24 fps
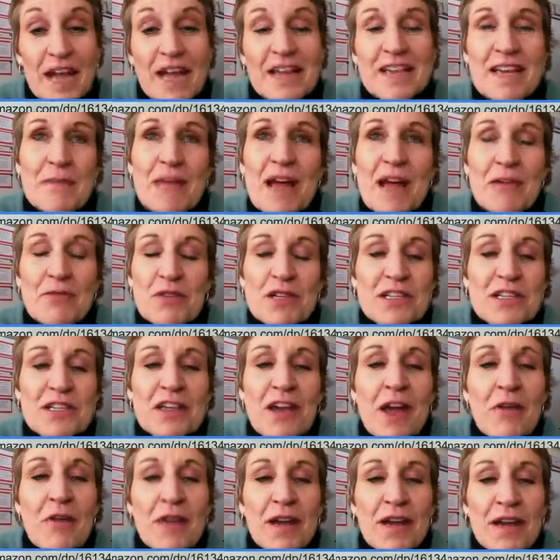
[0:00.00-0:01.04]
I'm not
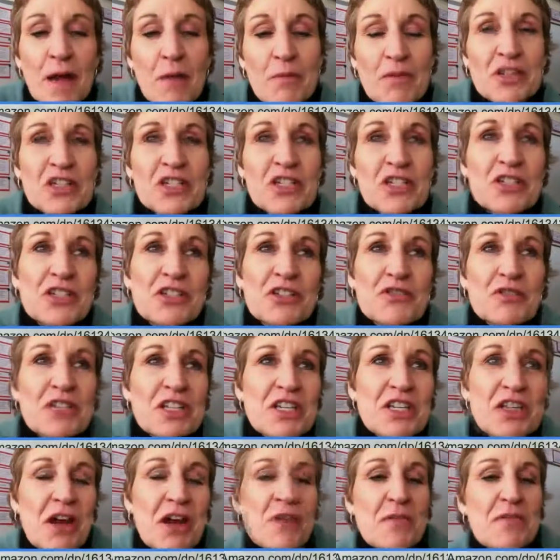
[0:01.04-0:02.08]
retiring. I'm going to
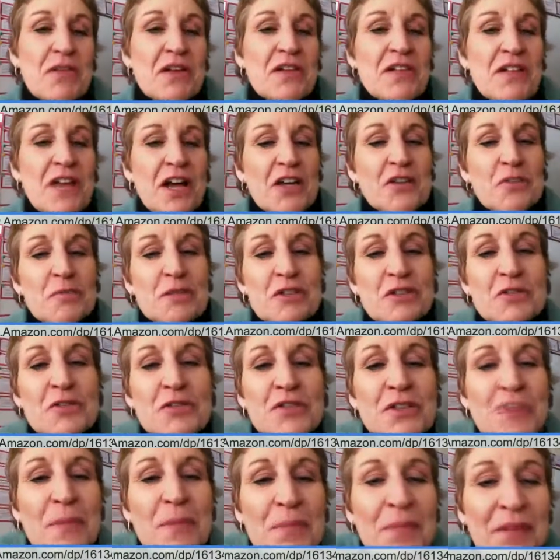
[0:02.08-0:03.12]
retire from the classroom and do
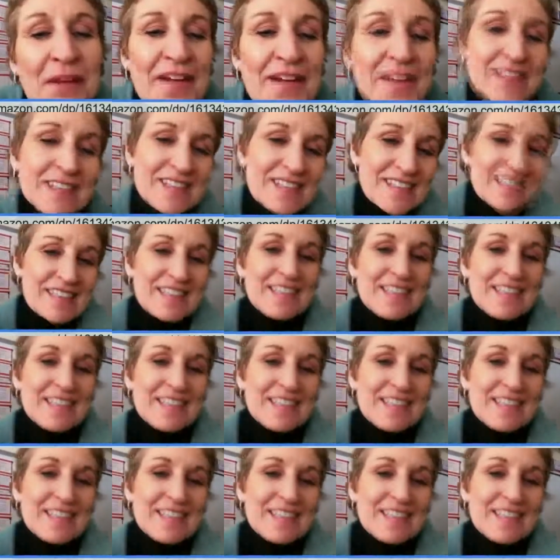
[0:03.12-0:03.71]
something else.